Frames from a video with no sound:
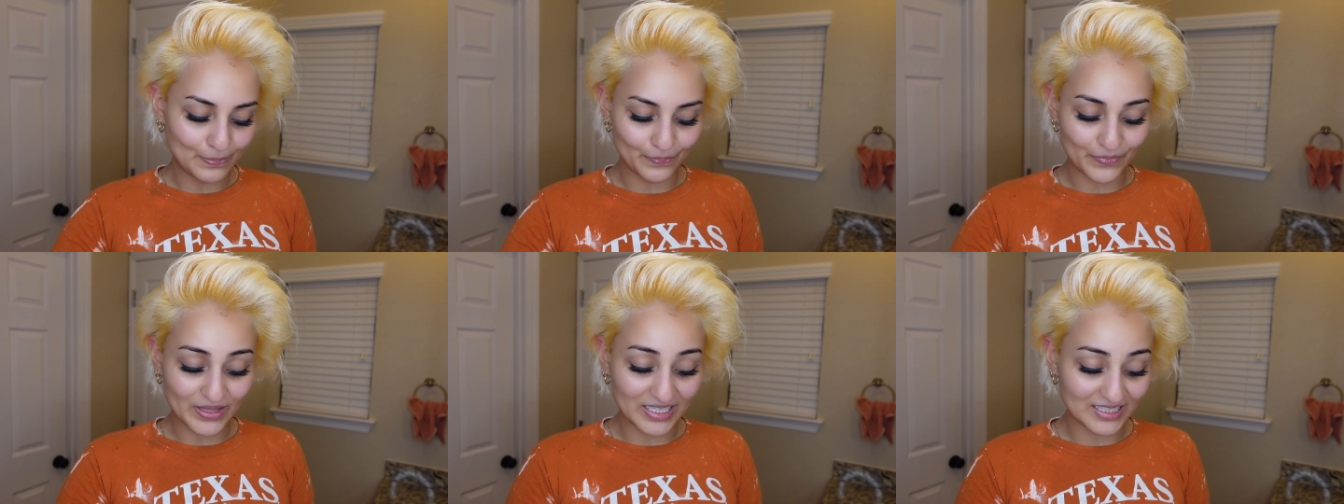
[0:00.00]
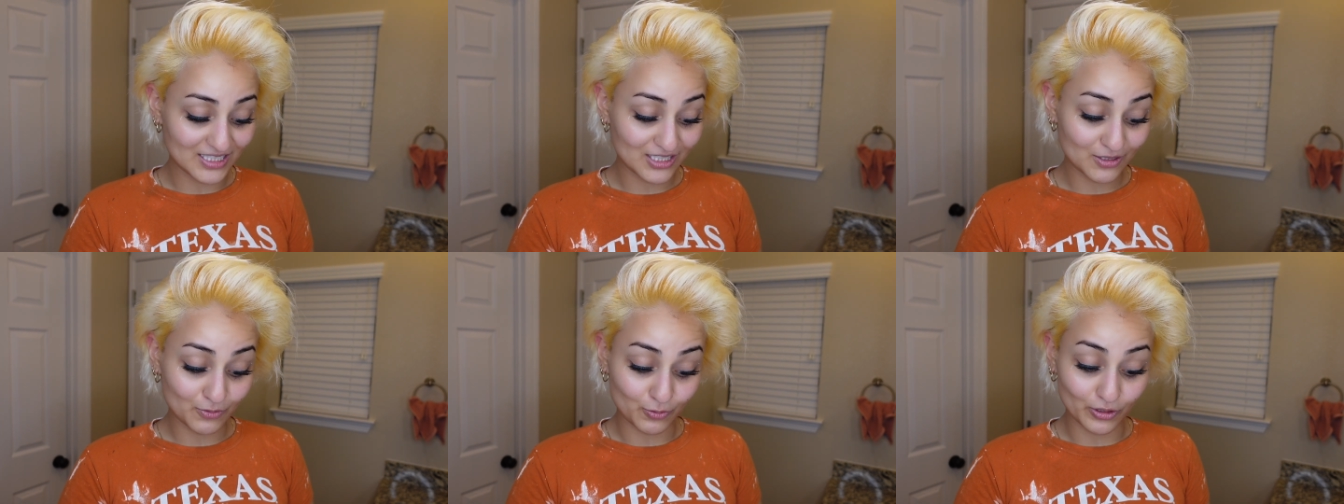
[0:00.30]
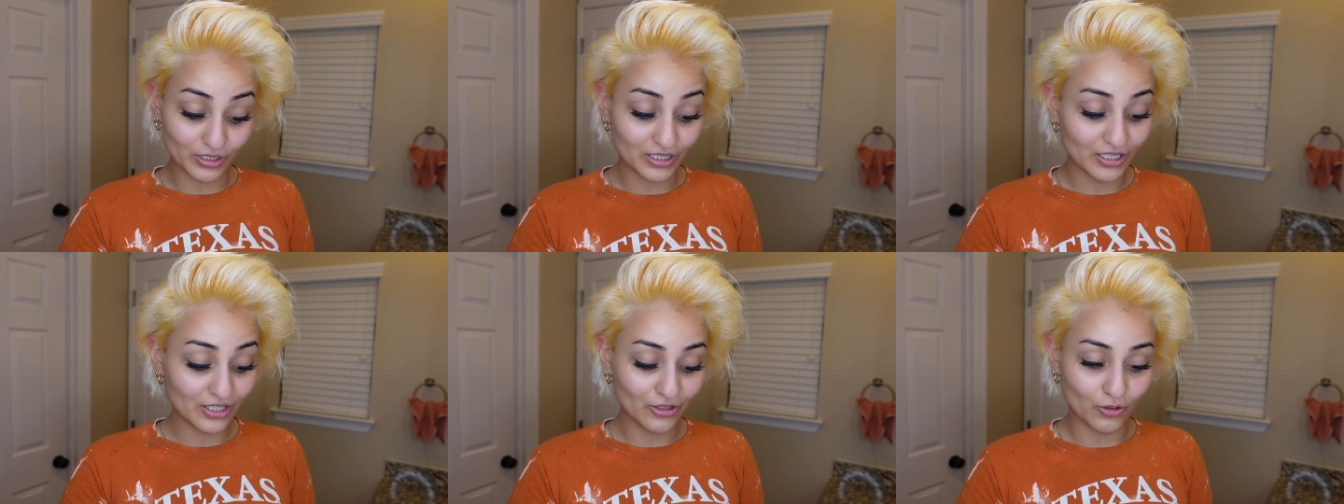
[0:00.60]
That's
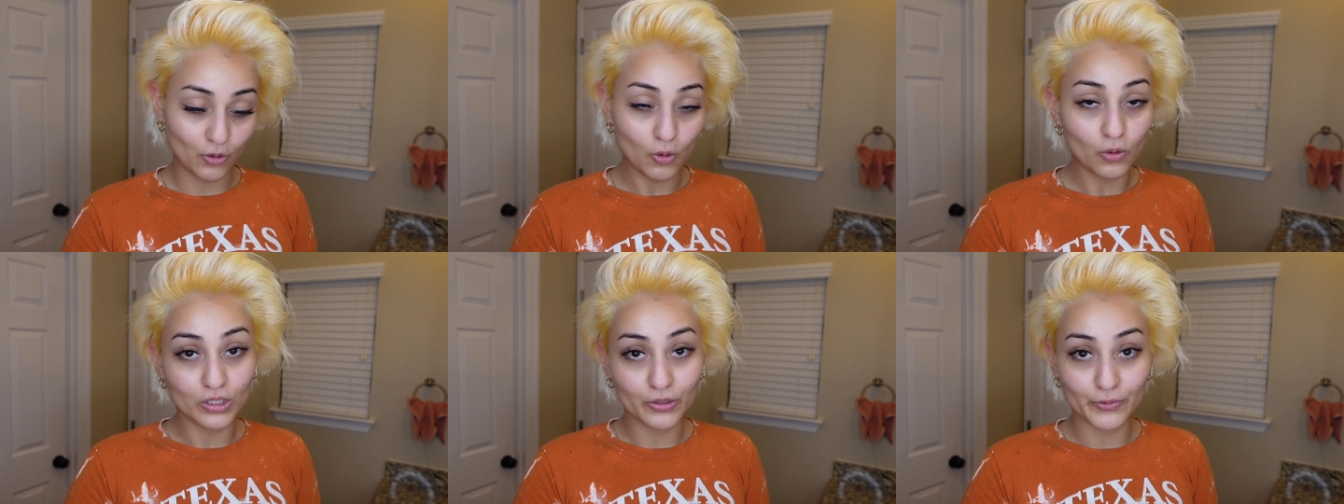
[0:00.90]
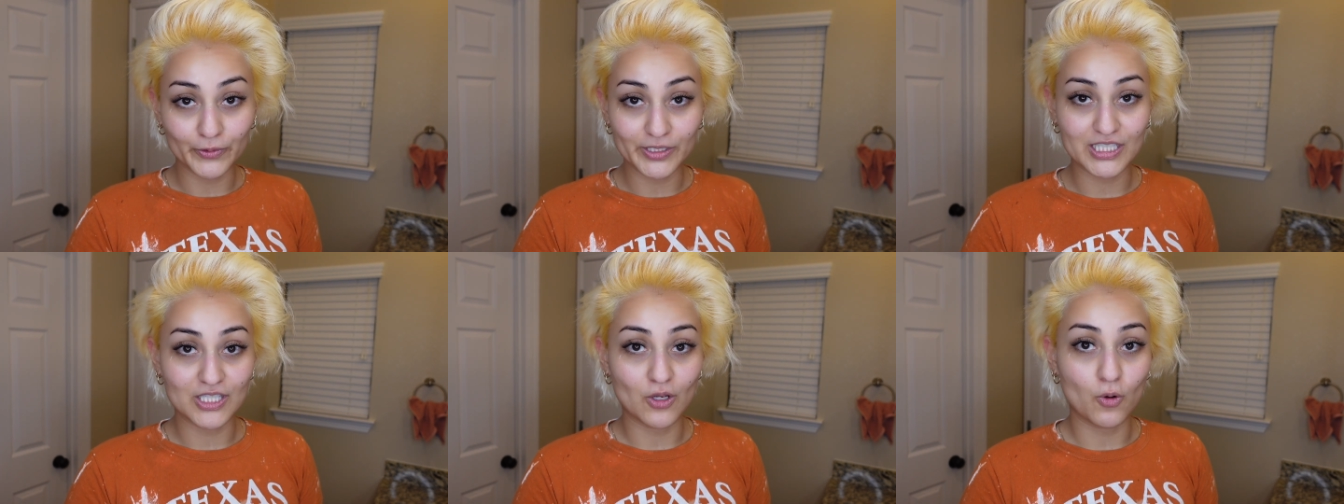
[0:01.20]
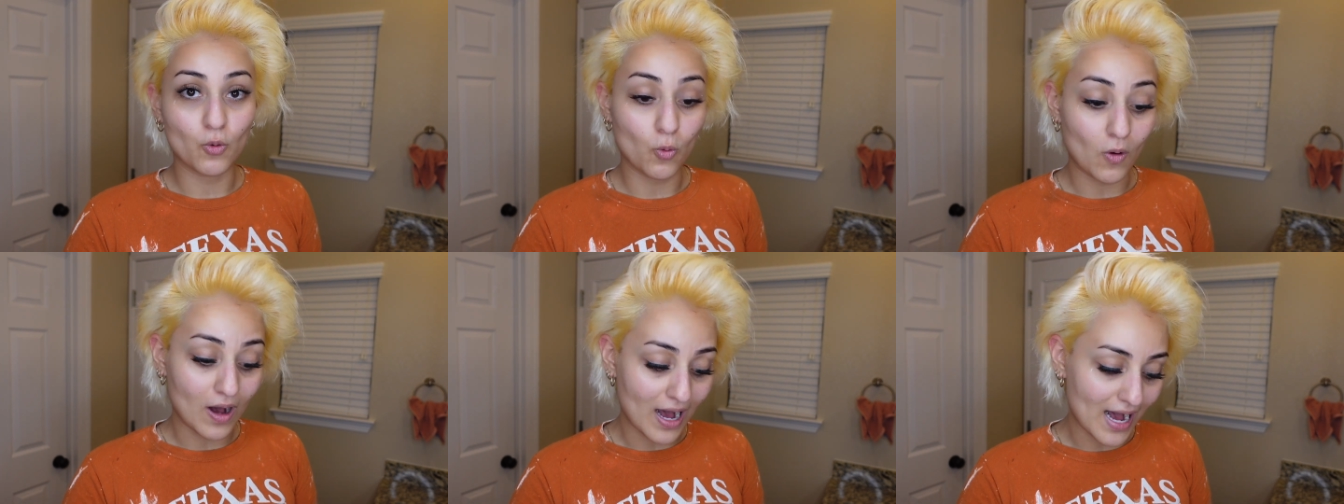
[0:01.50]
really the only reason
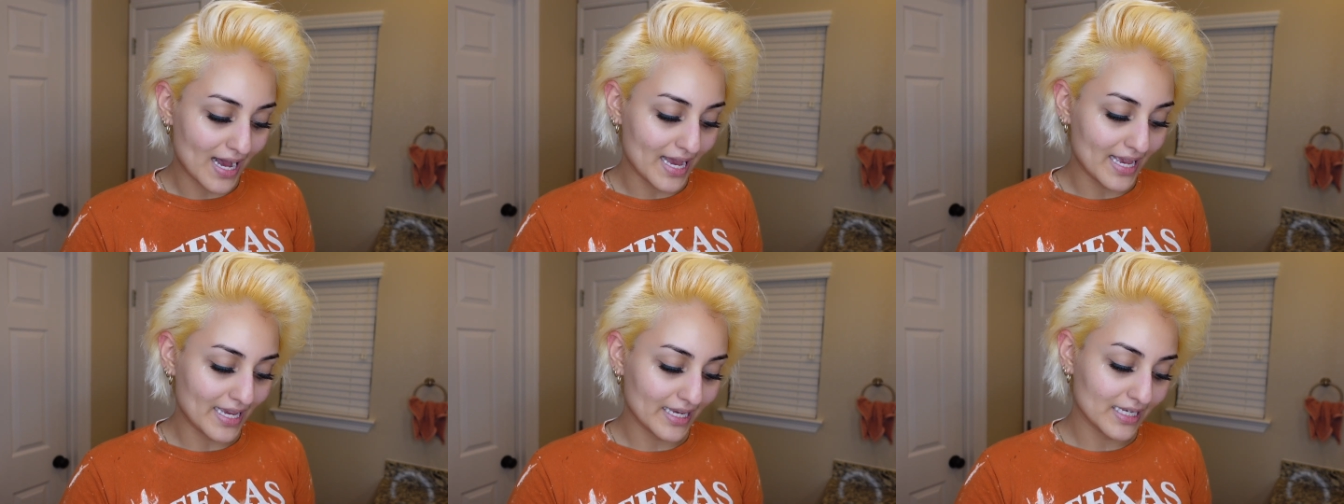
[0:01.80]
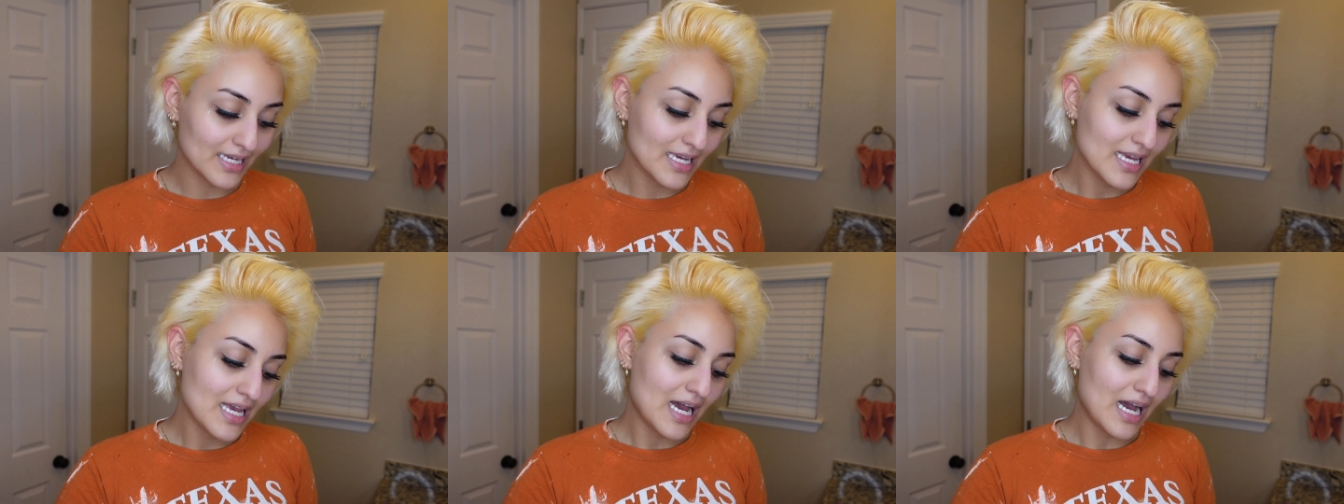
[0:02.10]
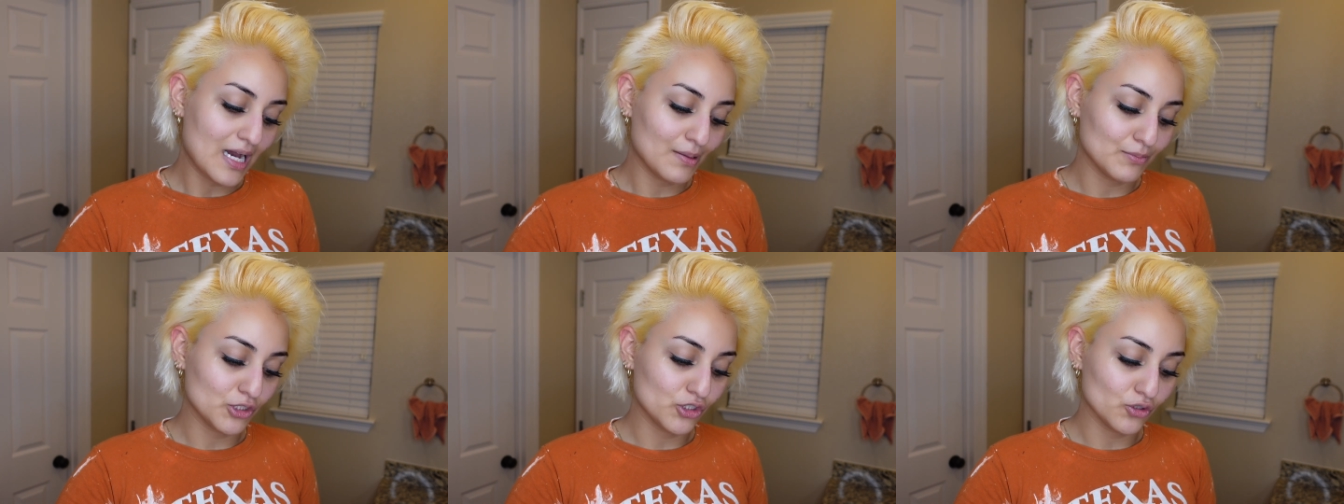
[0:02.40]
why
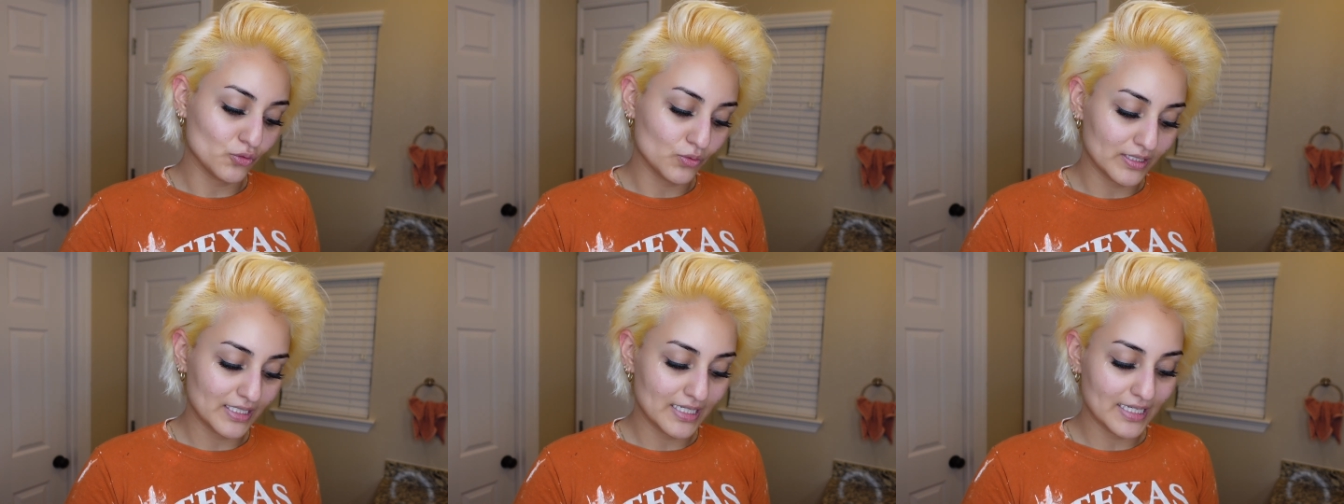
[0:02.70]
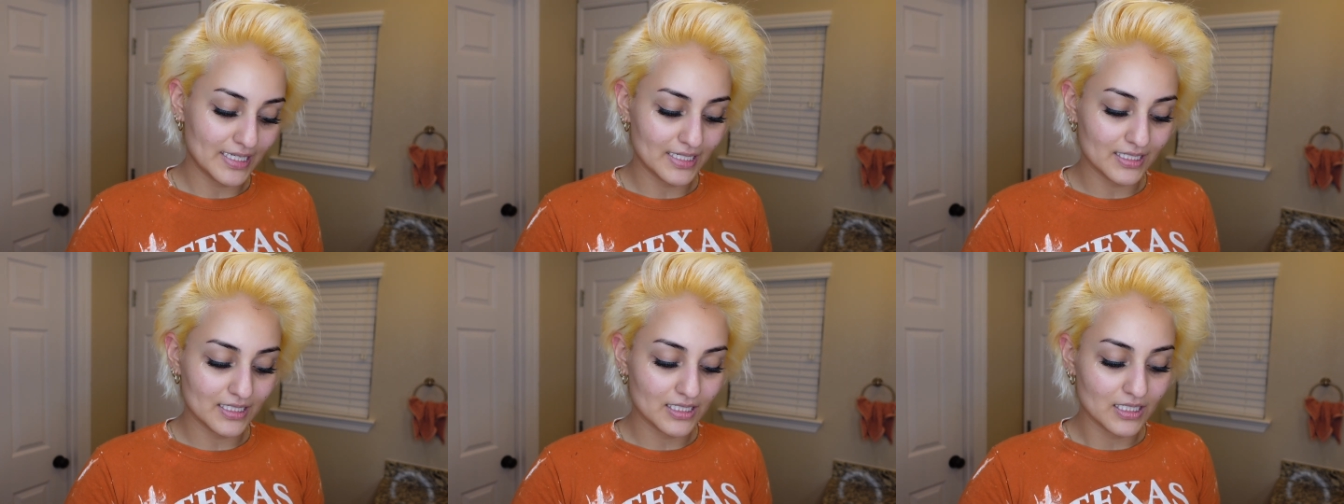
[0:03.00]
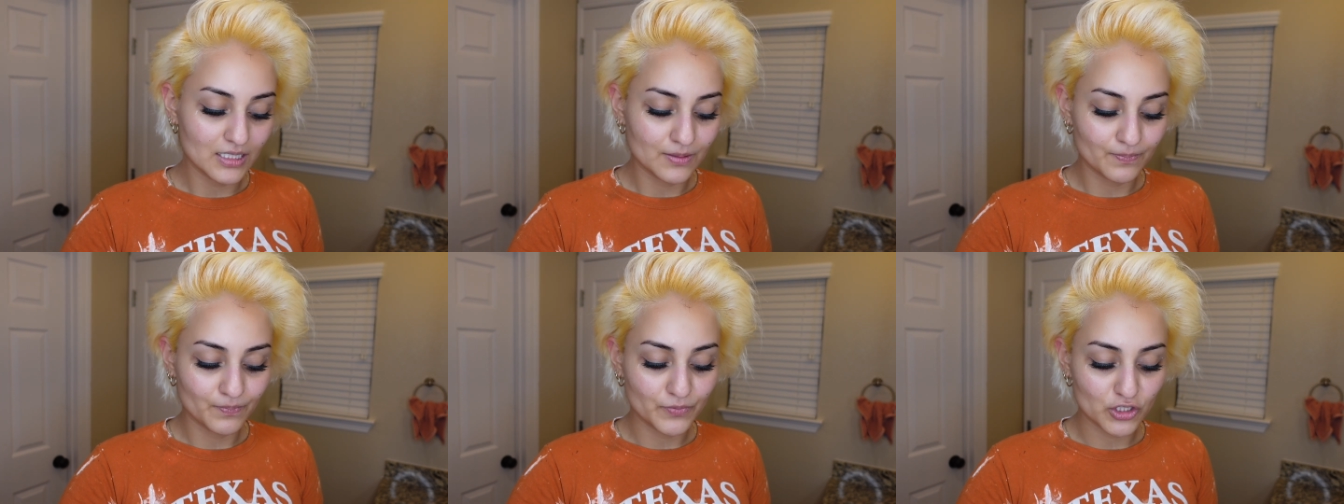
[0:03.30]
I'm doing
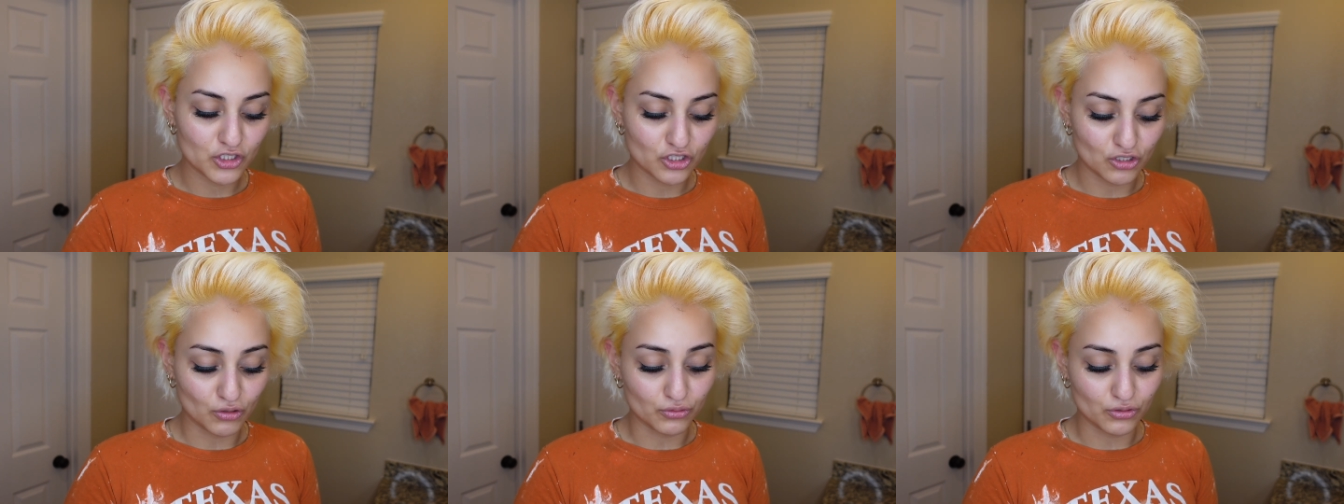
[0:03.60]
it so